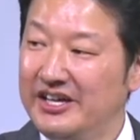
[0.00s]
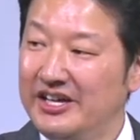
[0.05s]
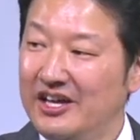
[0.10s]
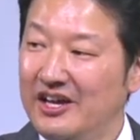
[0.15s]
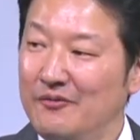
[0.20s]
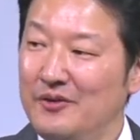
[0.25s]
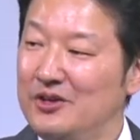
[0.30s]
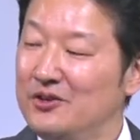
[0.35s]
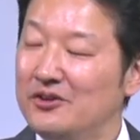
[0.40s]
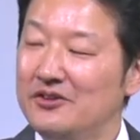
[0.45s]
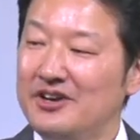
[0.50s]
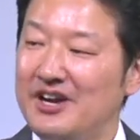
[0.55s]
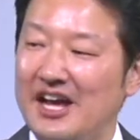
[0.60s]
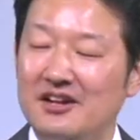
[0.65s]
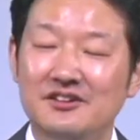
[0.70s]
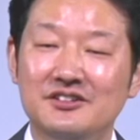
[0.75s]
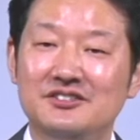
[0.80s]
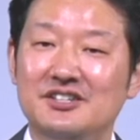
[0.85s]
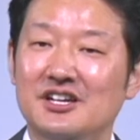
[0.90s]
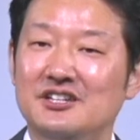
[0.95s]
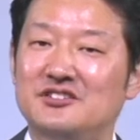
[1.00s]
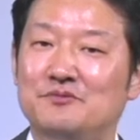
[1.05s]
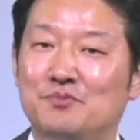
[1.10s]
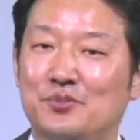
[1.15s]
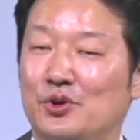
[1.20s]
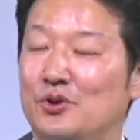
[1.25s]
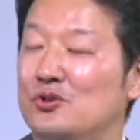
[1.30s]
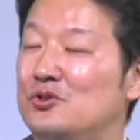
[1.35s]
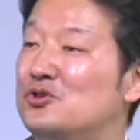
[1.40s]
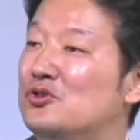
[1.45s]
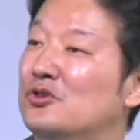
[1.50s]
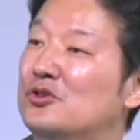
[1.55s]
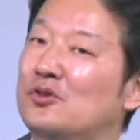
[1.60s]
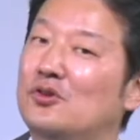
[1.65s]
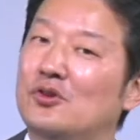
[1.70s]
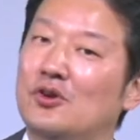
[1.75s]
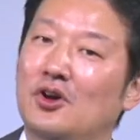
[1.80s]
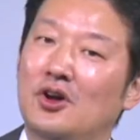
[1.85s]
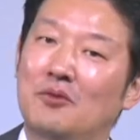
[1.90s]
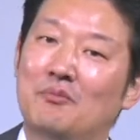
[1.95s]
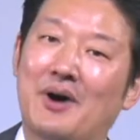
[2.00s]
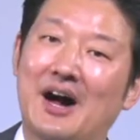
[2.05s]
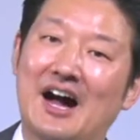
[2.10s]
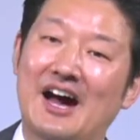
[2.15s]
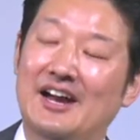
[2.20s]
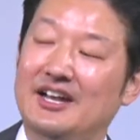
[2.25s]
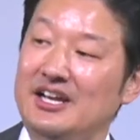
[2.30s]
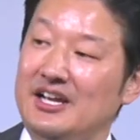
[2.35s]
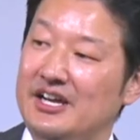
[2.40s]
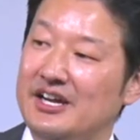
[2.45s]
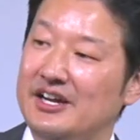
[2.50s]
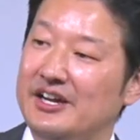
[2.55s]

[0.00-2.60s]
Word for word: I mean, you don't exercise spiritual body.